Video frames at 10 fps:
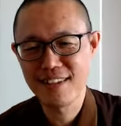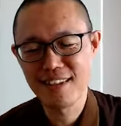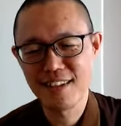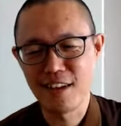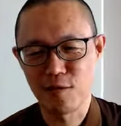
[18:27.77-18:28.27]

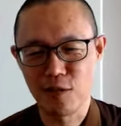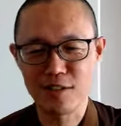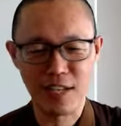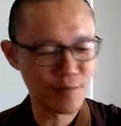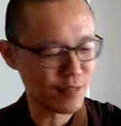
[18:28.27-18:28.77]
Of course,
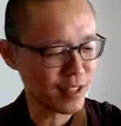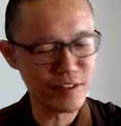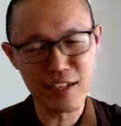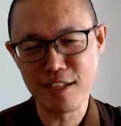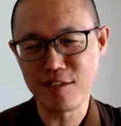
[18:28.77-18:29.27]
after
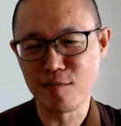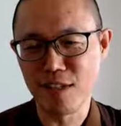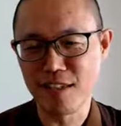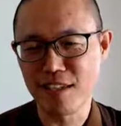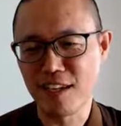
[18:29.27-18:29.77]
hearing this, you may
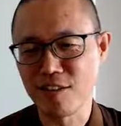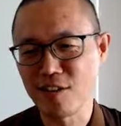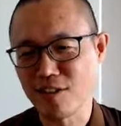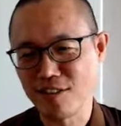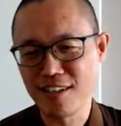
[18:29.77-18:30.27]
think,
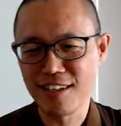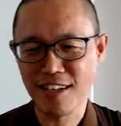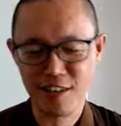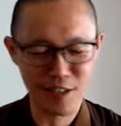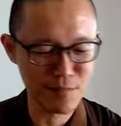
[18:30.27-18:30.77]
ayo,
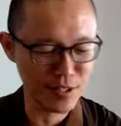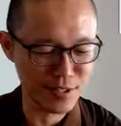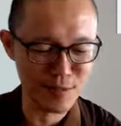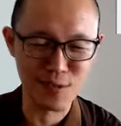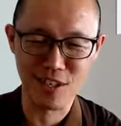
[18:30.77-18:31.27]
how come
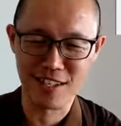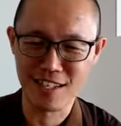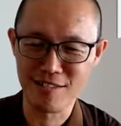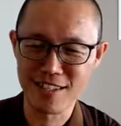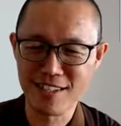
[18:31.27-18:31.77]
this is full like that
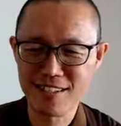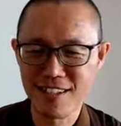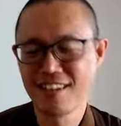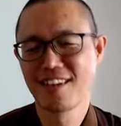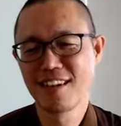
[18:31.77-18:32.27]
one?
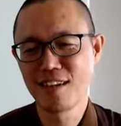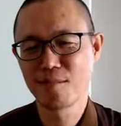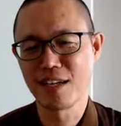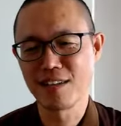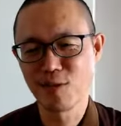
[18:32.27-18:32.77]

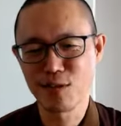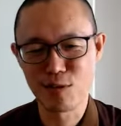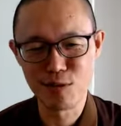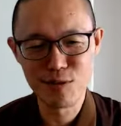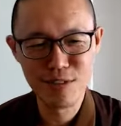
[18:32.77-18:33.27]
But what to do?